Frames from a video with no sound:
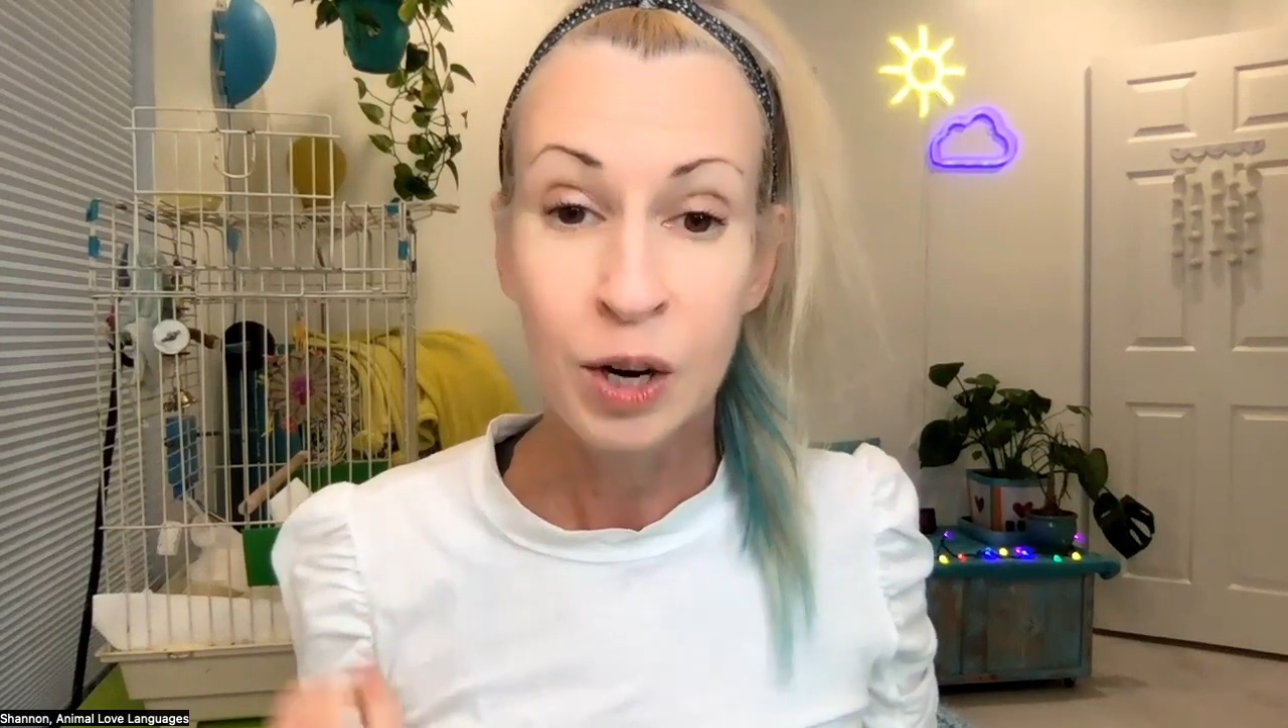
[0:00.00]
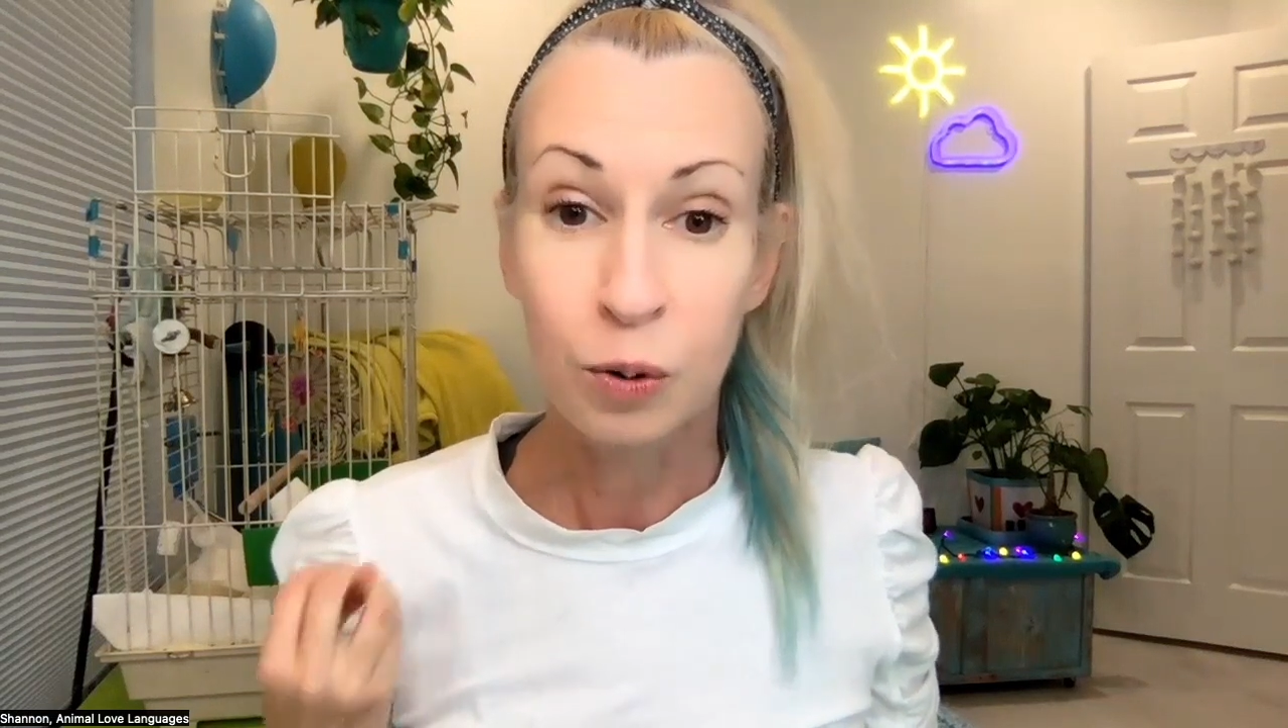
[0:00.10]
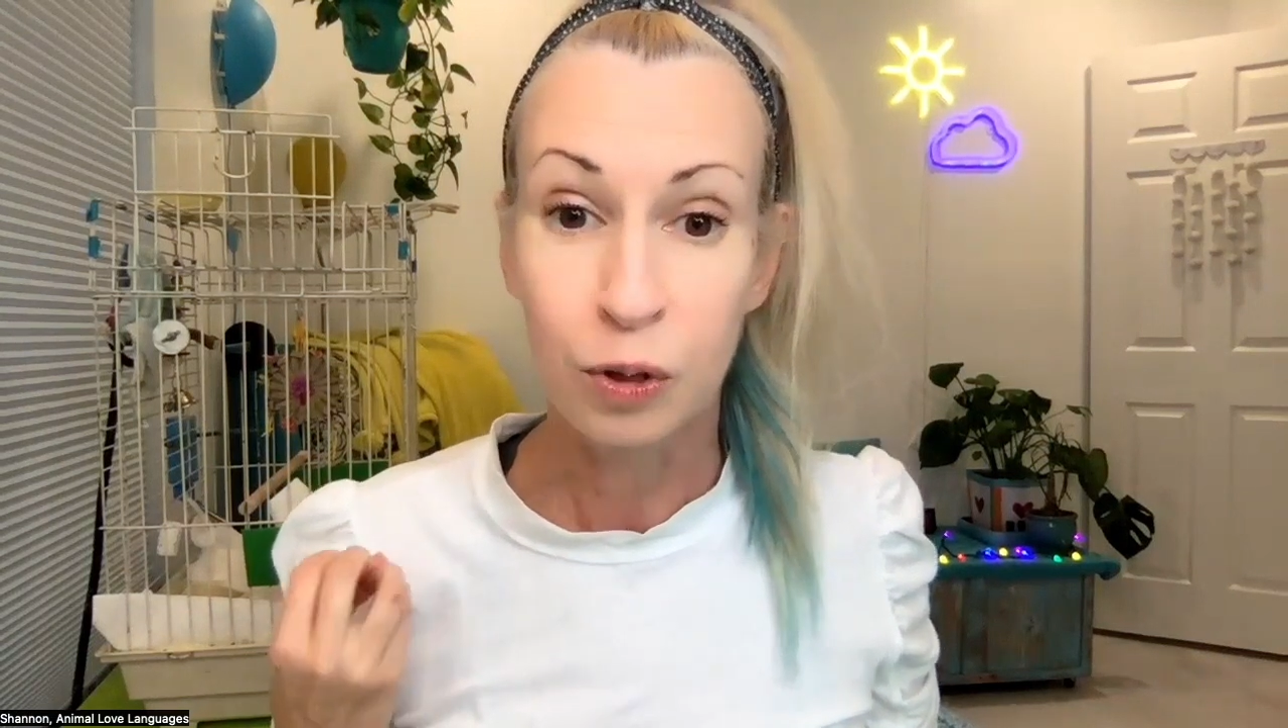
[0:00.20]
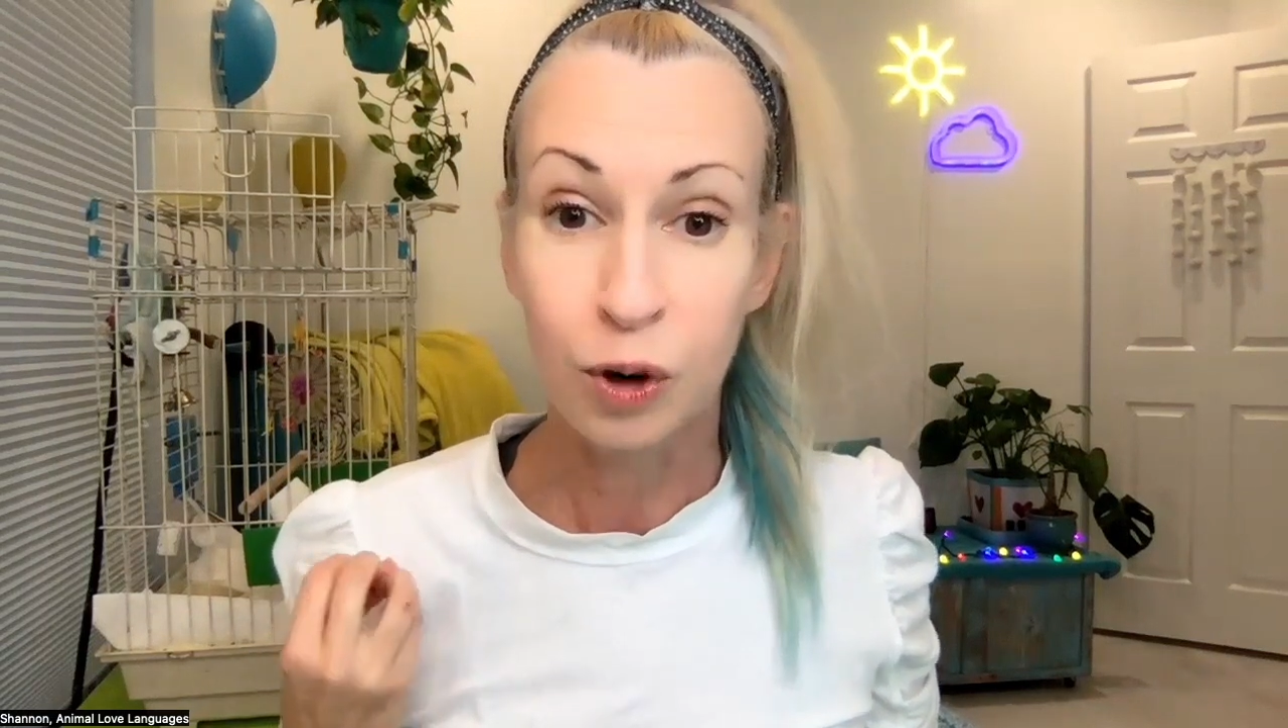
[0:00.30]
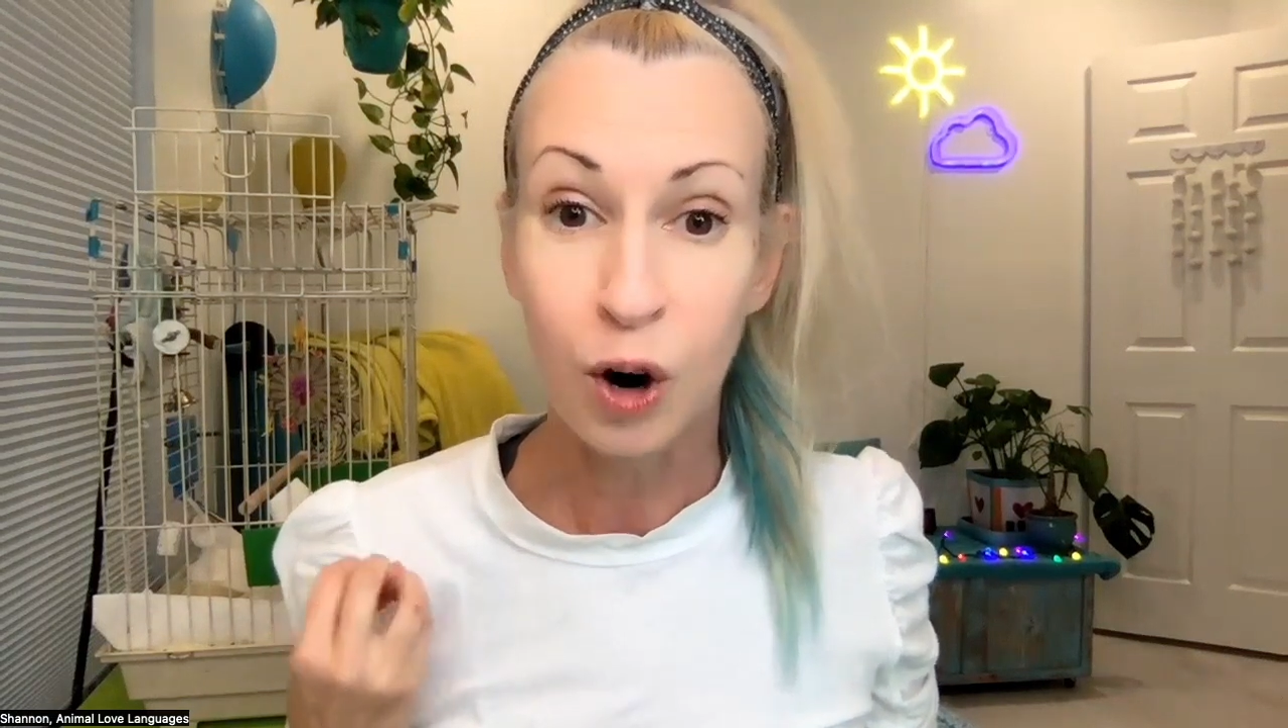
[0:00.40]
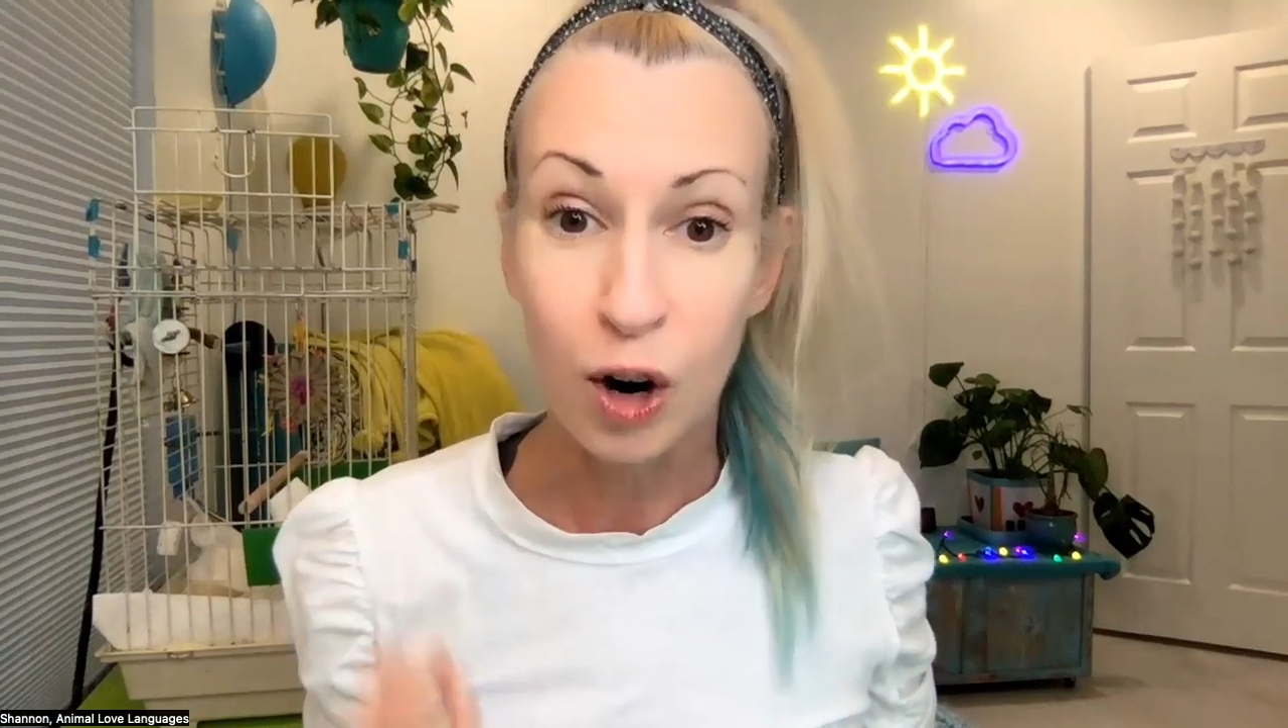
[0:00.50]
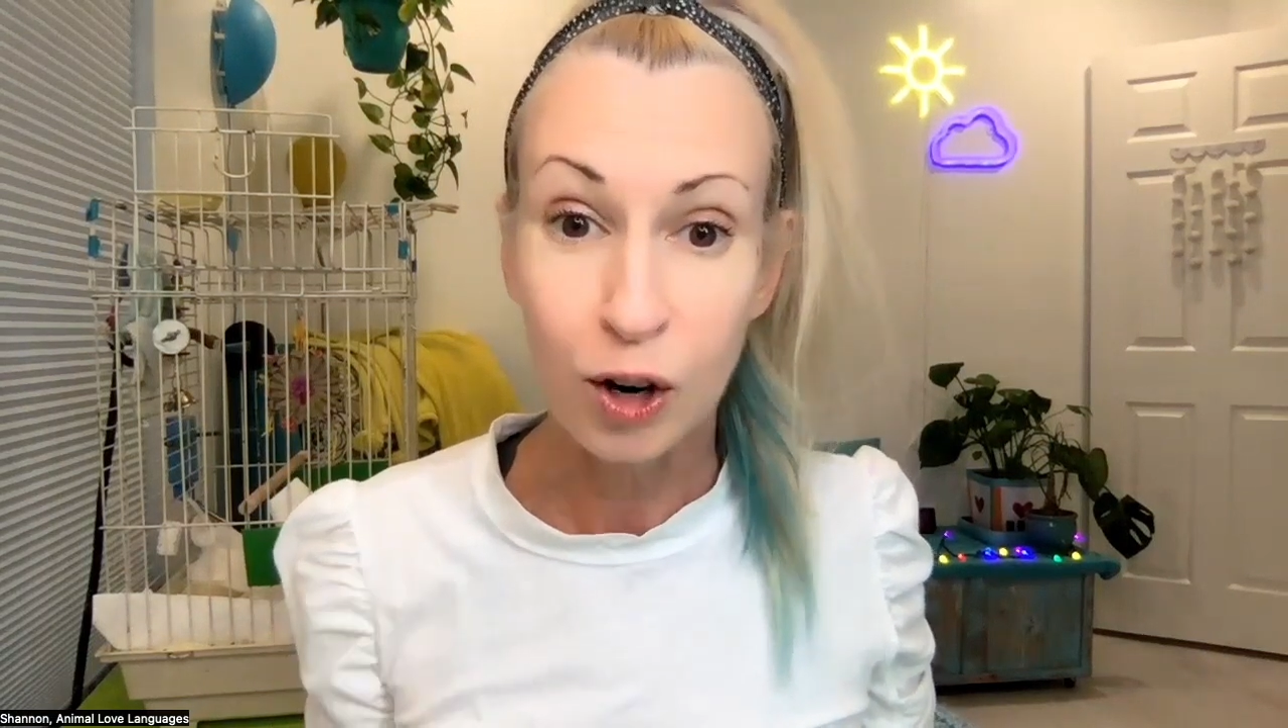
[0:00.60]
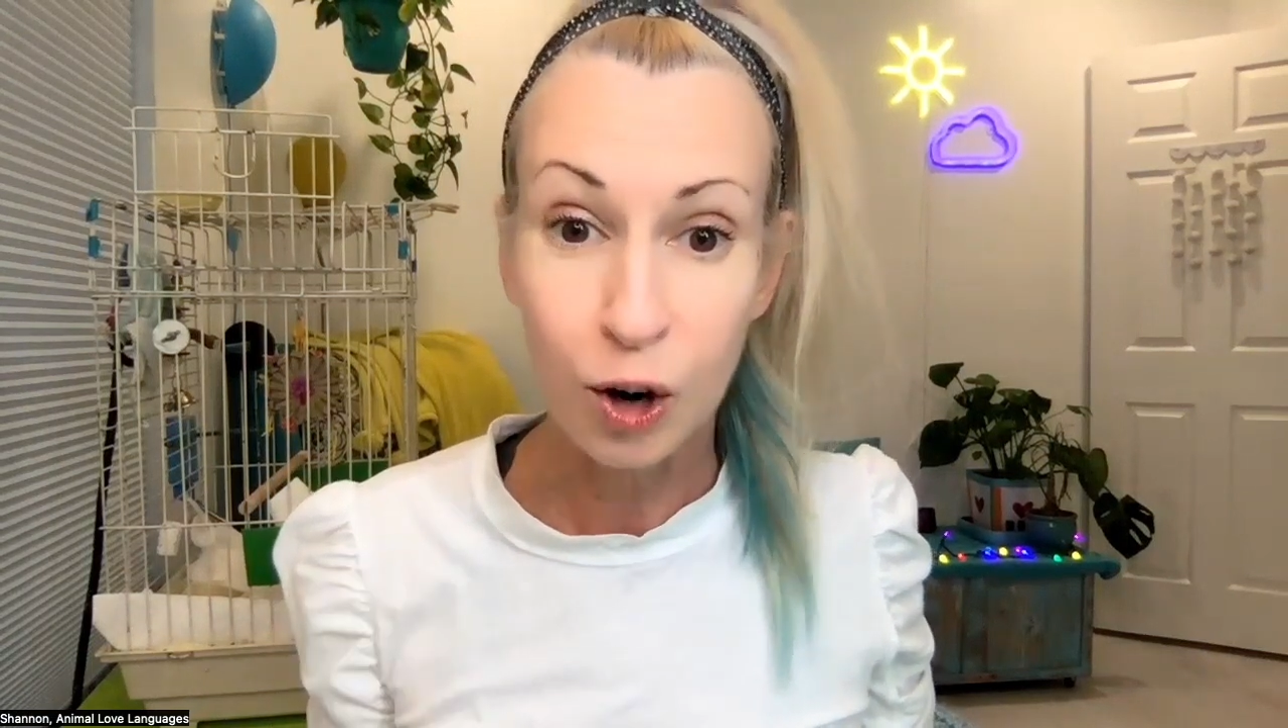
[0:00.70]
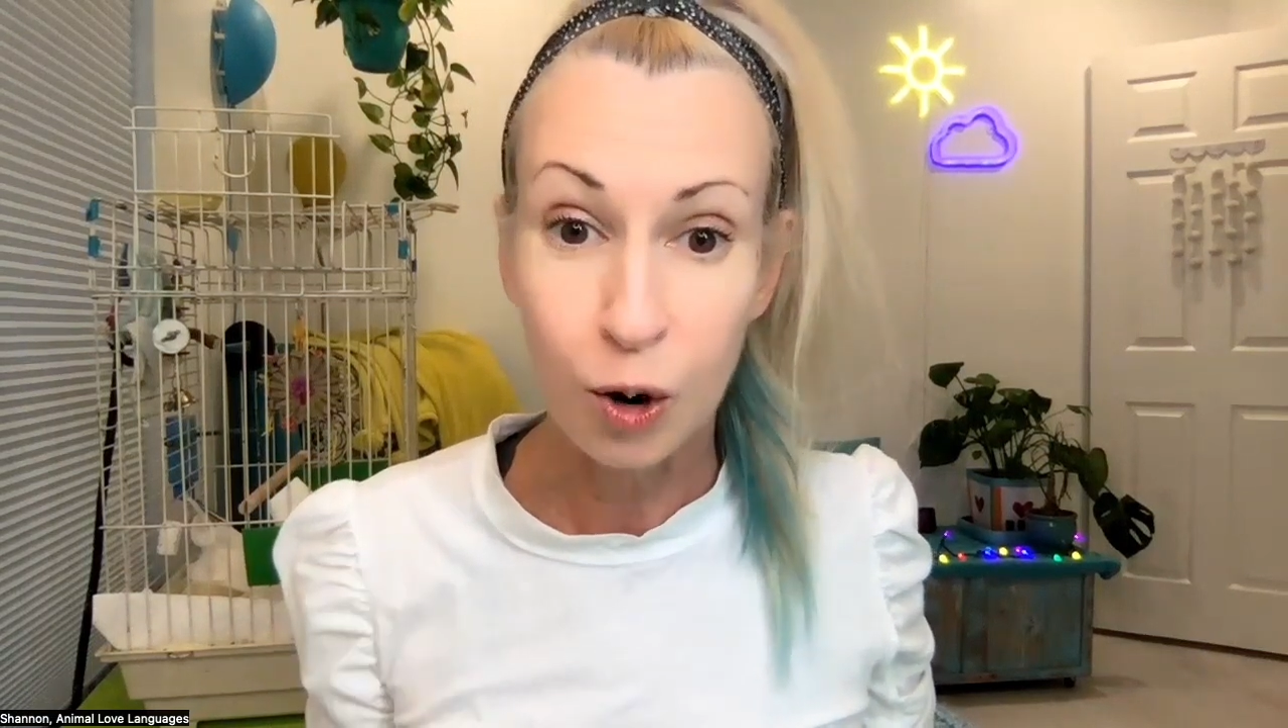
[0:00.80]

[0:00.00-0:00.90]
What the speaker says: with your heart